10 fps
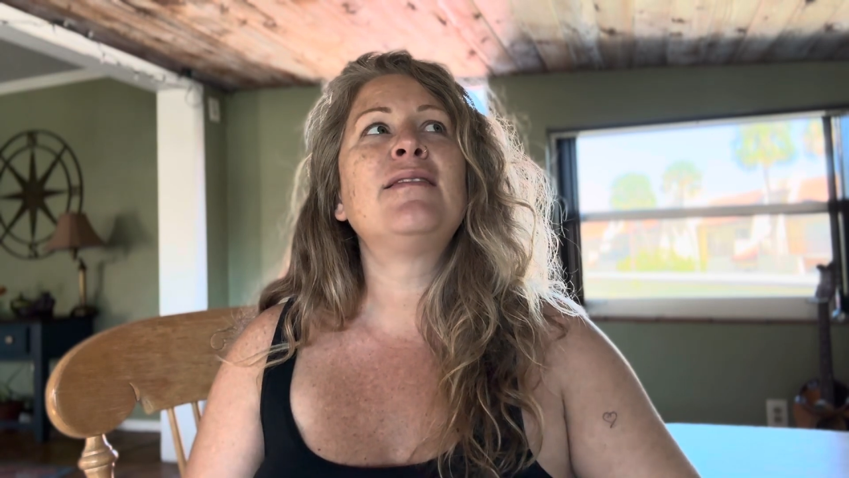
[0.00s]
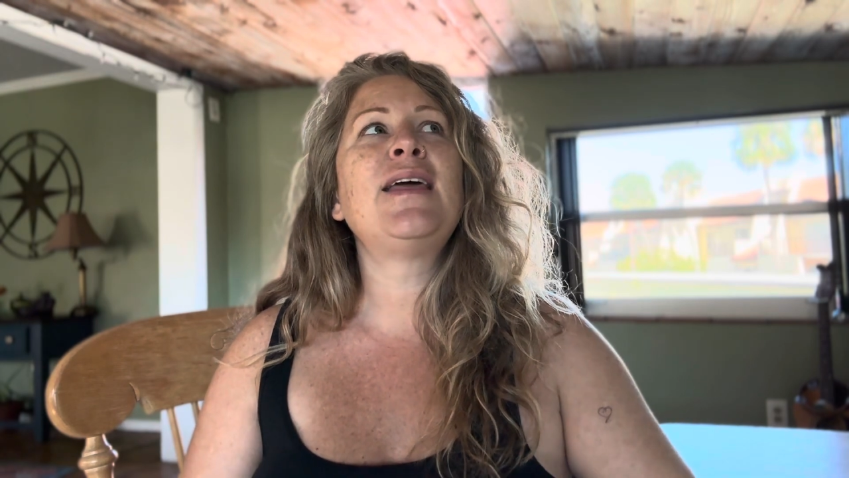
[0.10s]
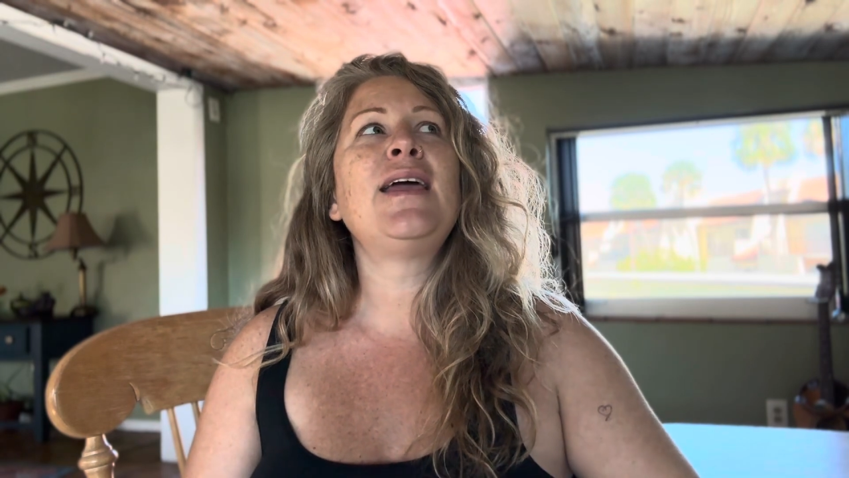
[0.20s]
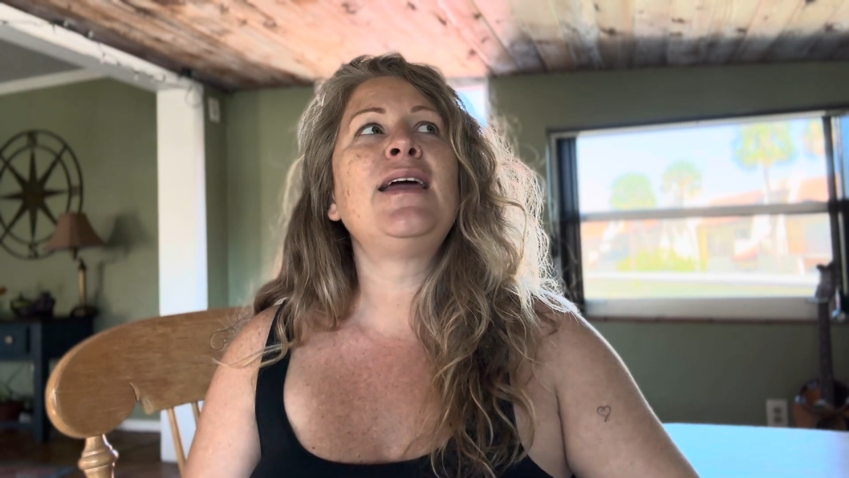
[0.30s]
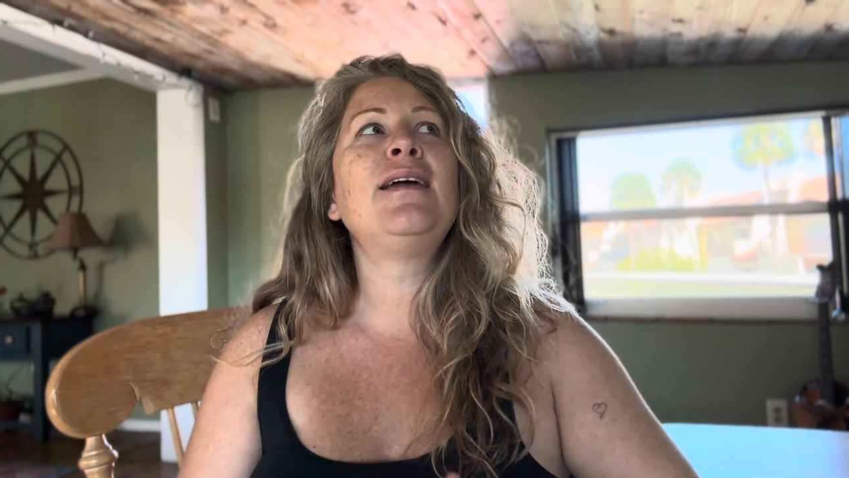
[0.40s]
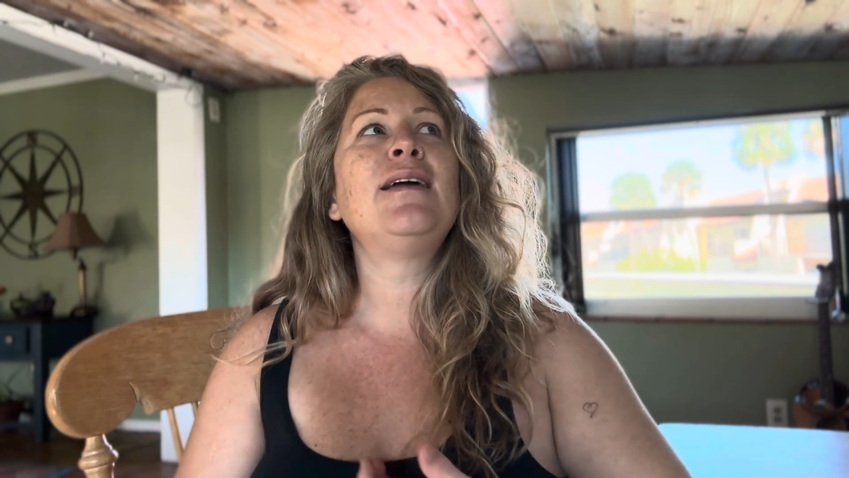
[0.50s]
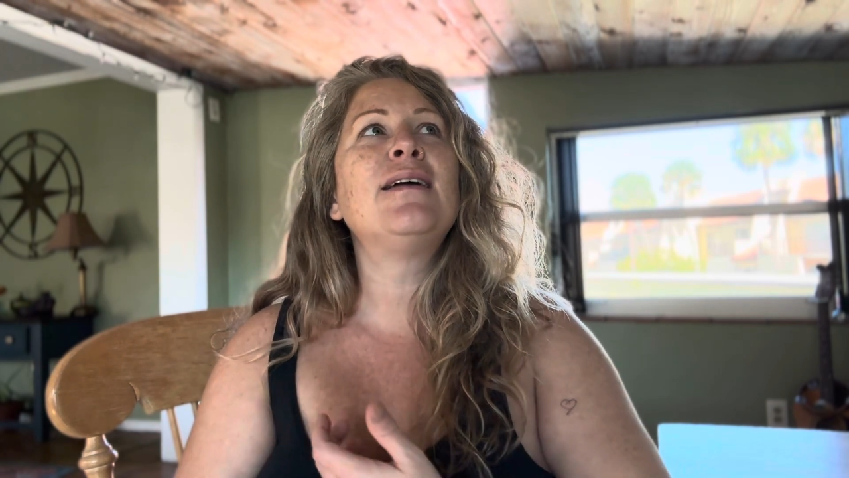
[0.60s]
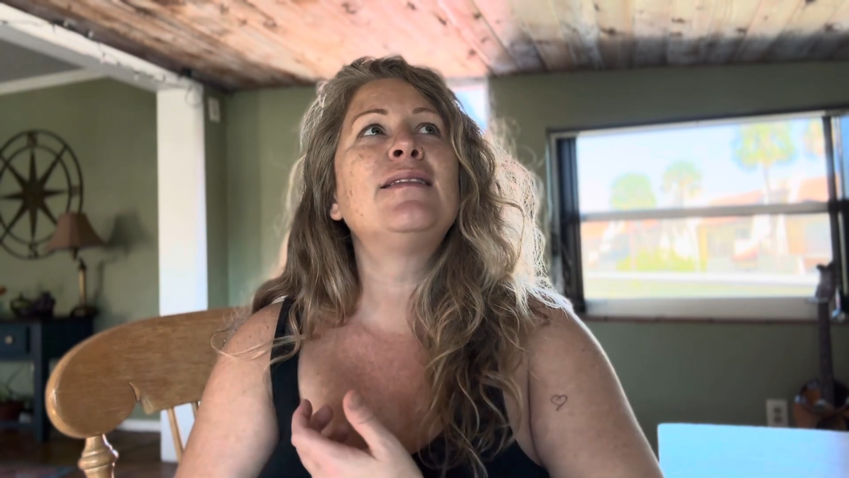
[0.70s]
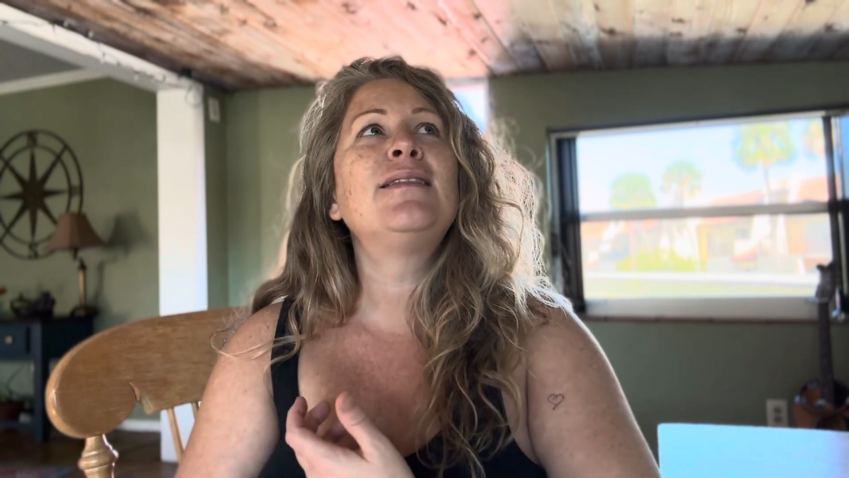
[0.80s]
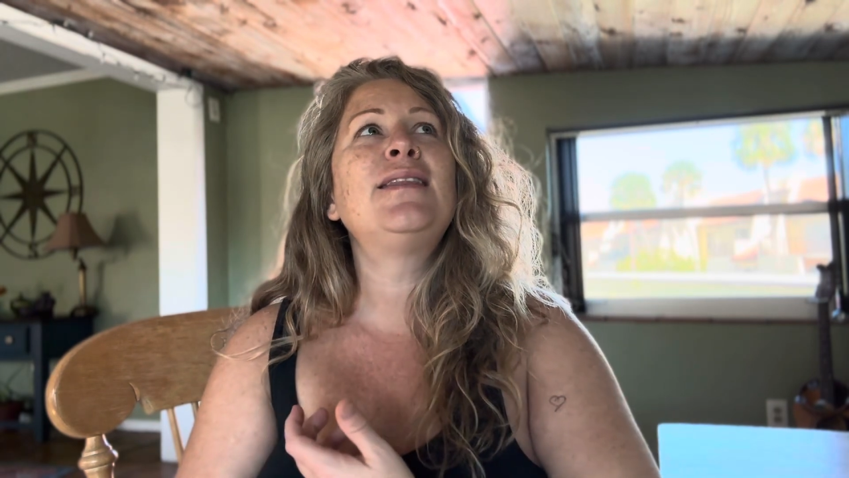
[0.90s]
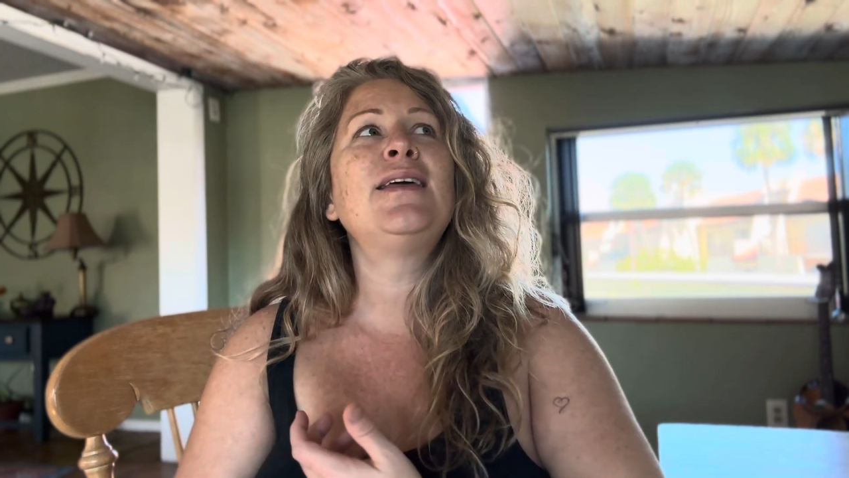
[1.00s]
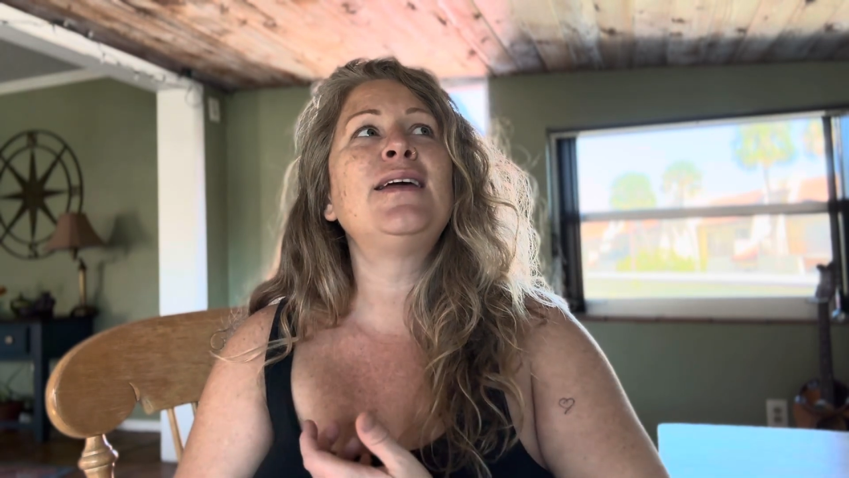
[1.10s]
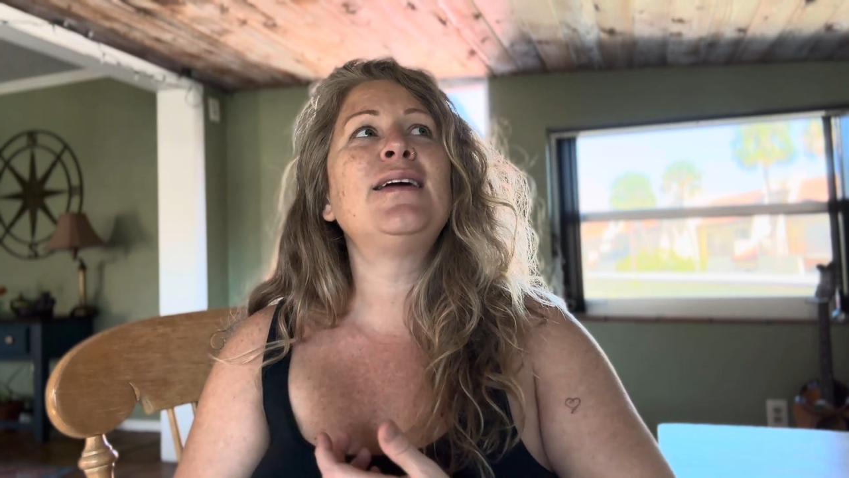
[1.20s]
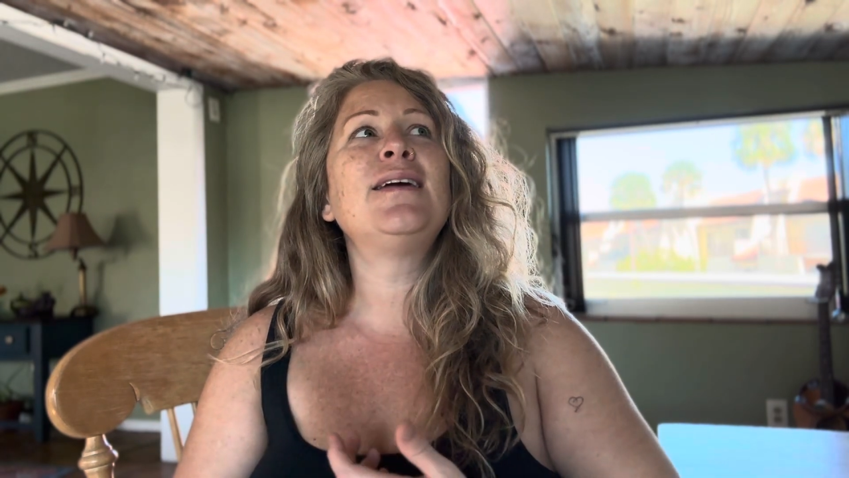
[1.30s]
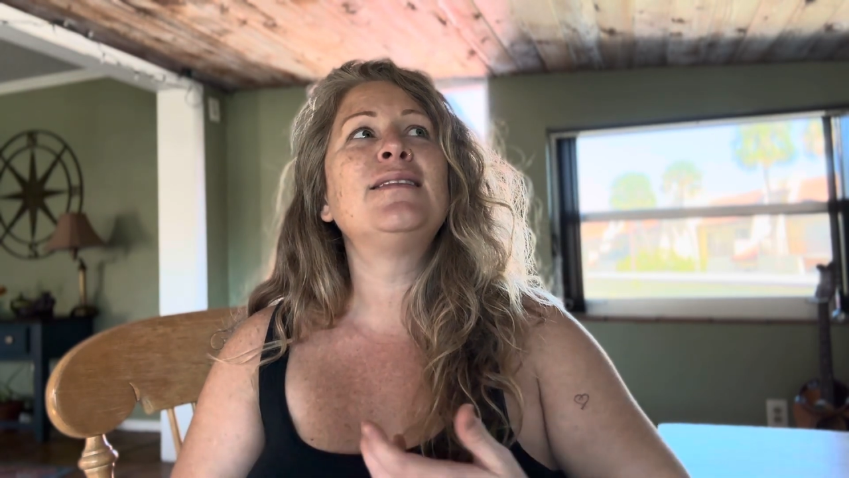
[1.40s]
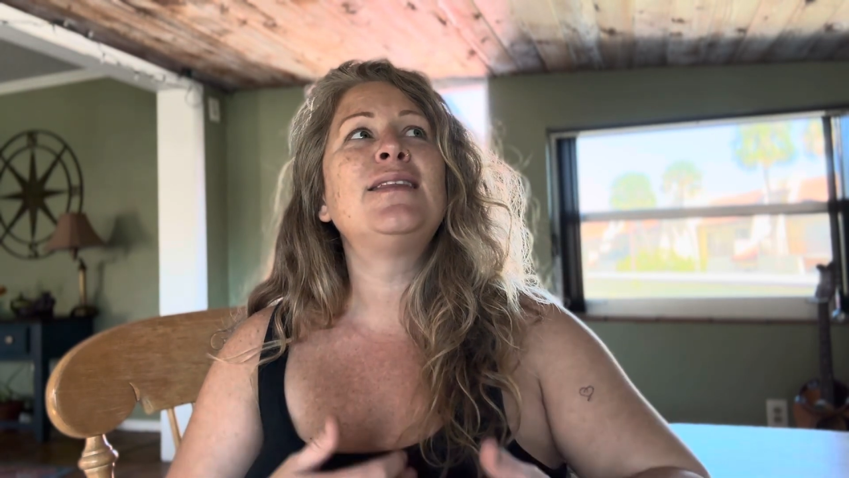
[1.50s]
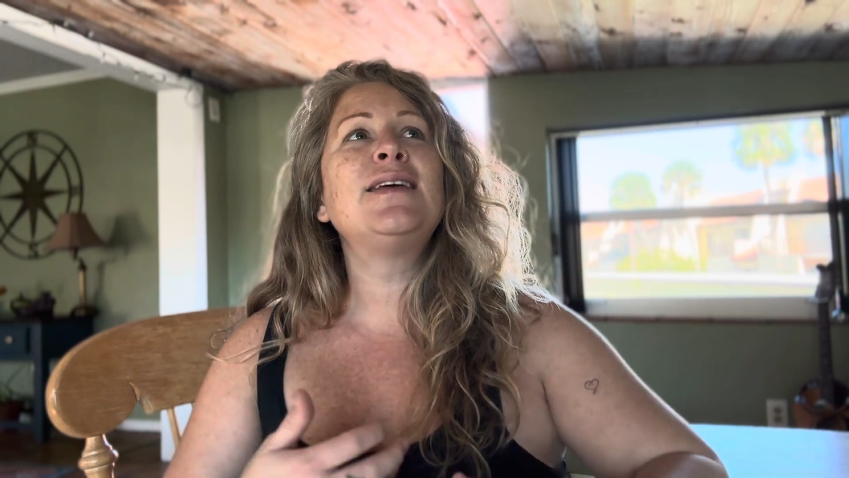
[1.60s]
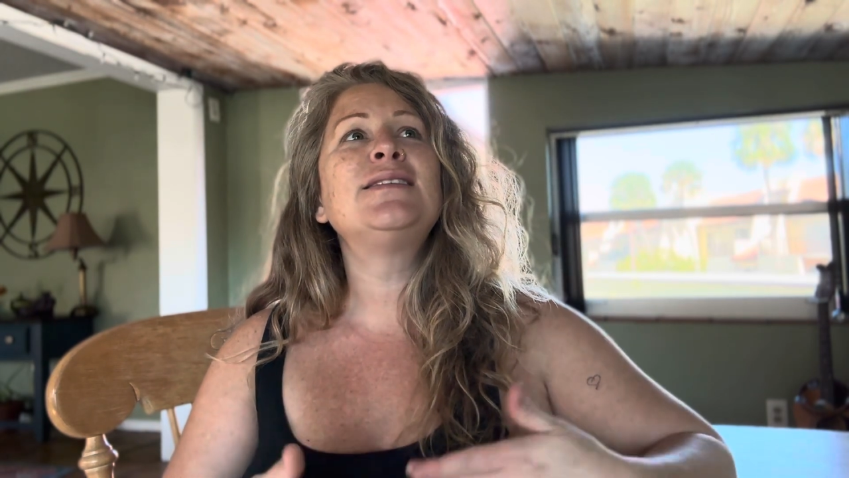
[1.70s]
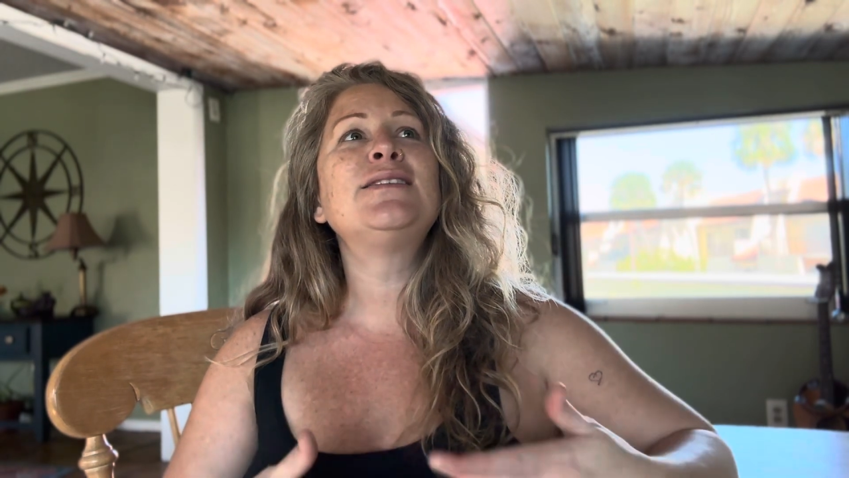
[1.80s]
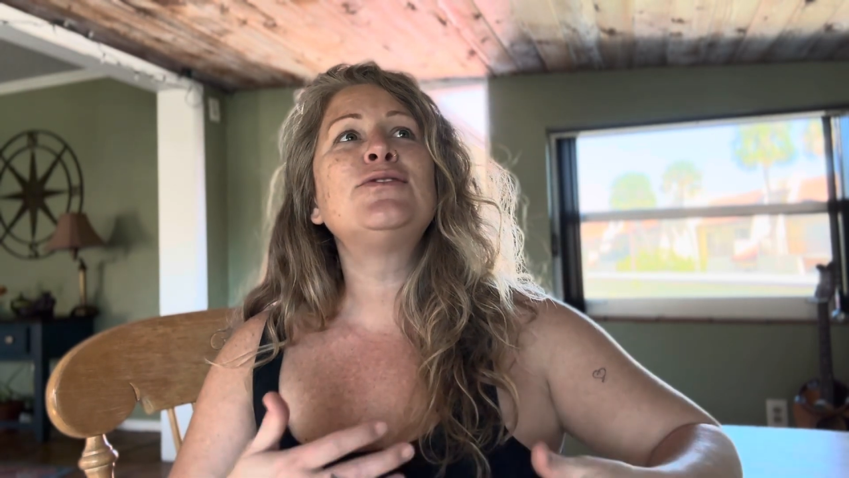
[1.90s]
they still